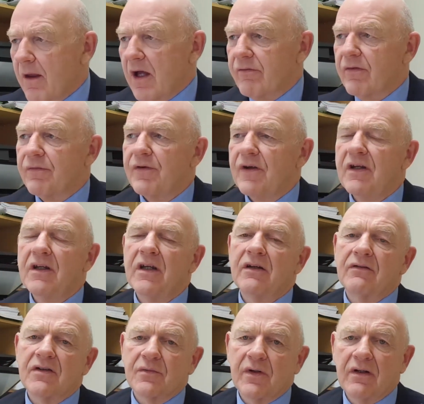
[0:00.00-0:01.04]
I have a feed
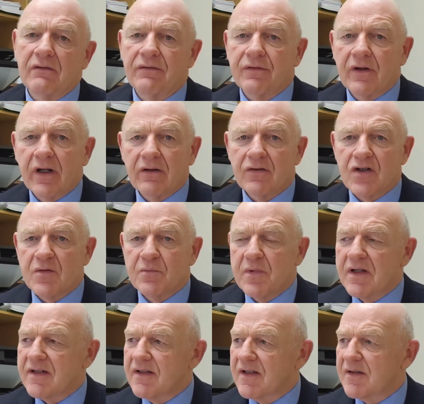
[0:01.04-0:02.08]
here as well for Irish
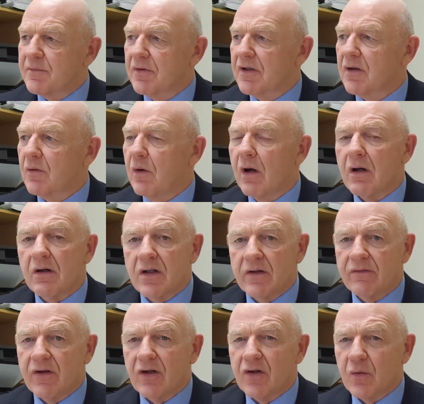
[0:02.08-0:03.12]
business, but the quality
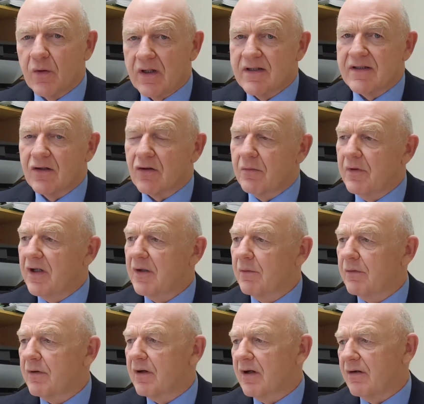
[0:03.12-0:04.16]
of the tweets that come
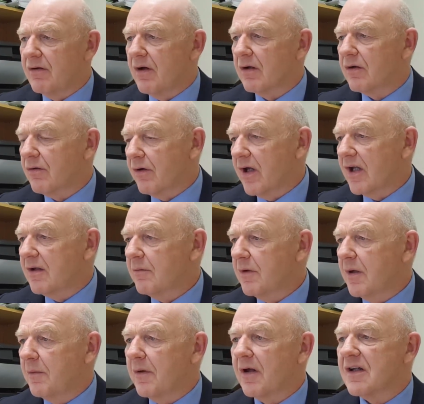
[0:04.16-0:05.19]
into it are not great,
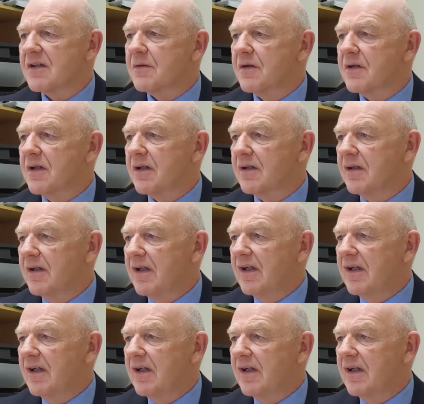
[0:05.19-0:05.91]
to be honest with you.